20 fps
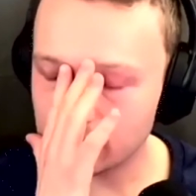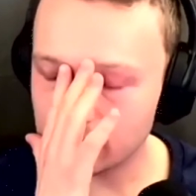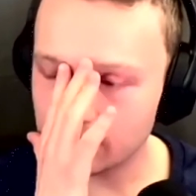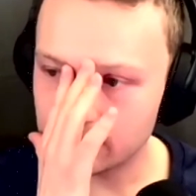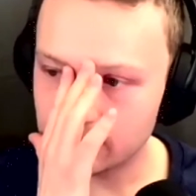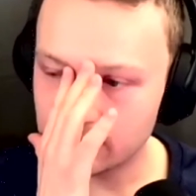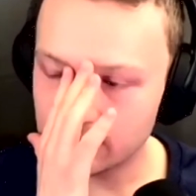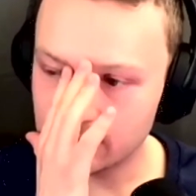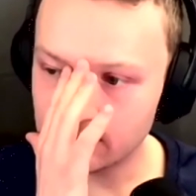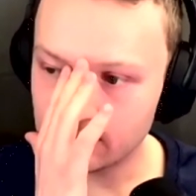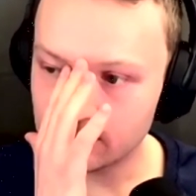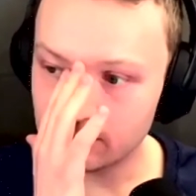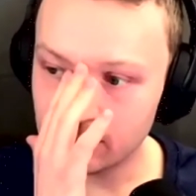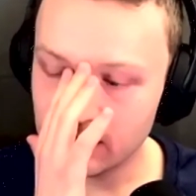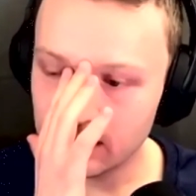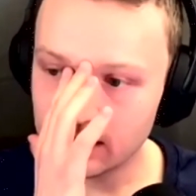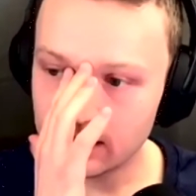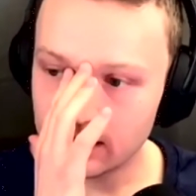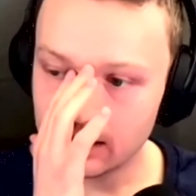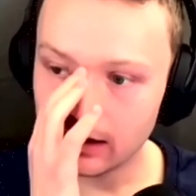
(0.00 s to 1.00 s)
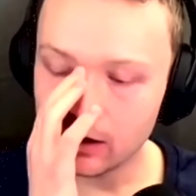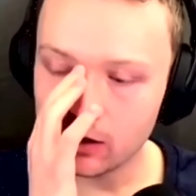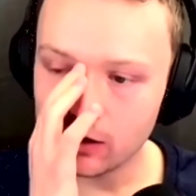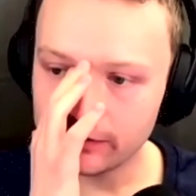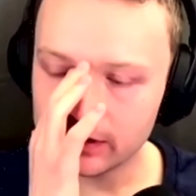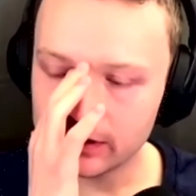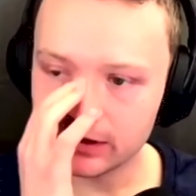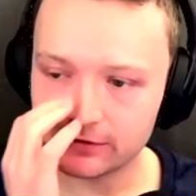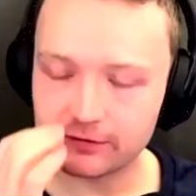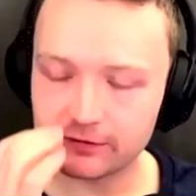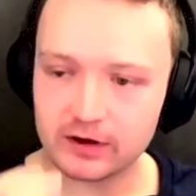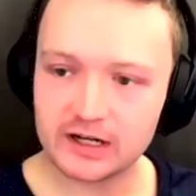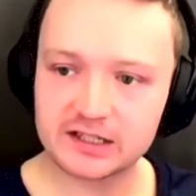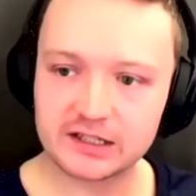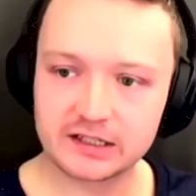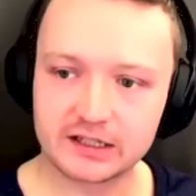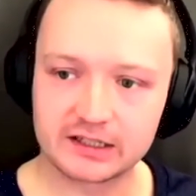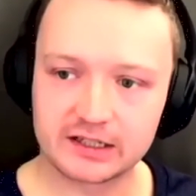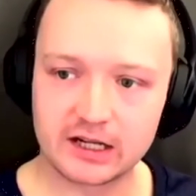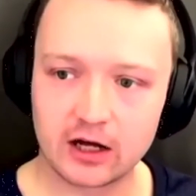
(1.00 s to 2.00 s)
Uh, I don't know if this
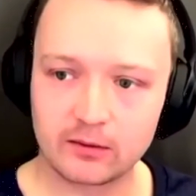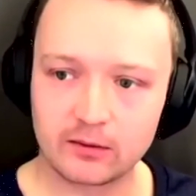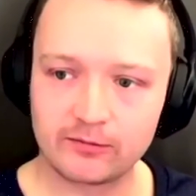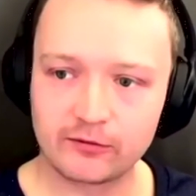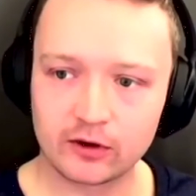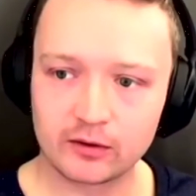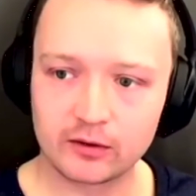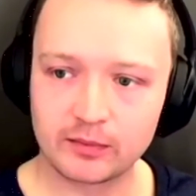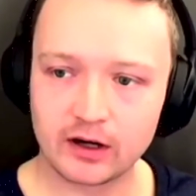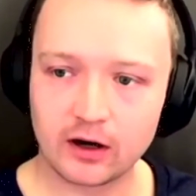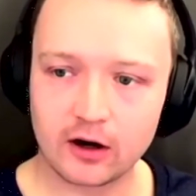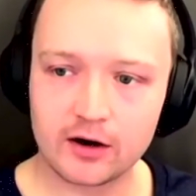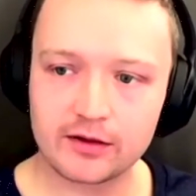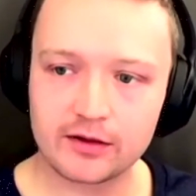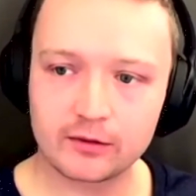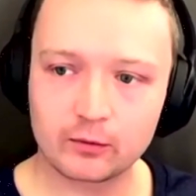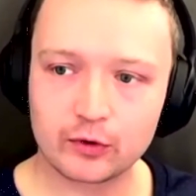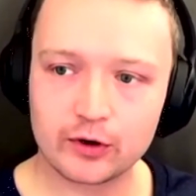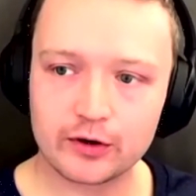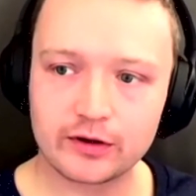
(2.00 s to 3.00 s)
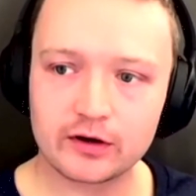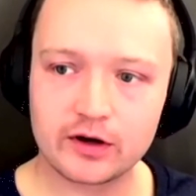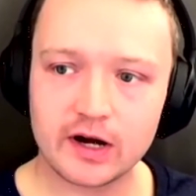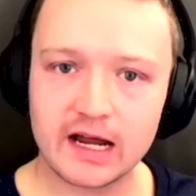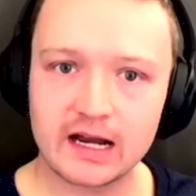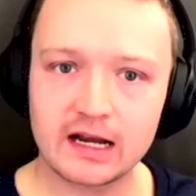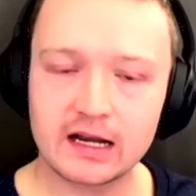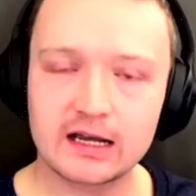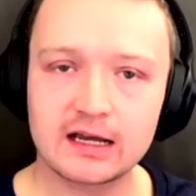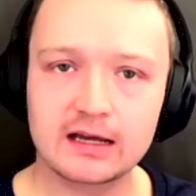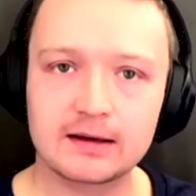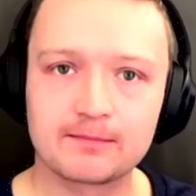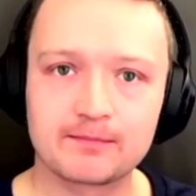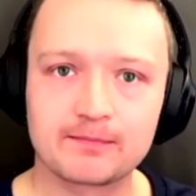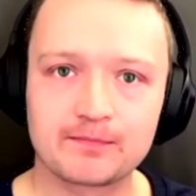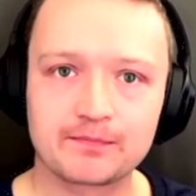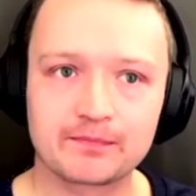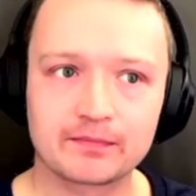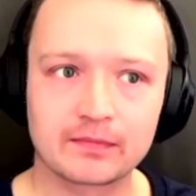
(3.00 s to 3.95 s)
phrasing is helpful, but are were there any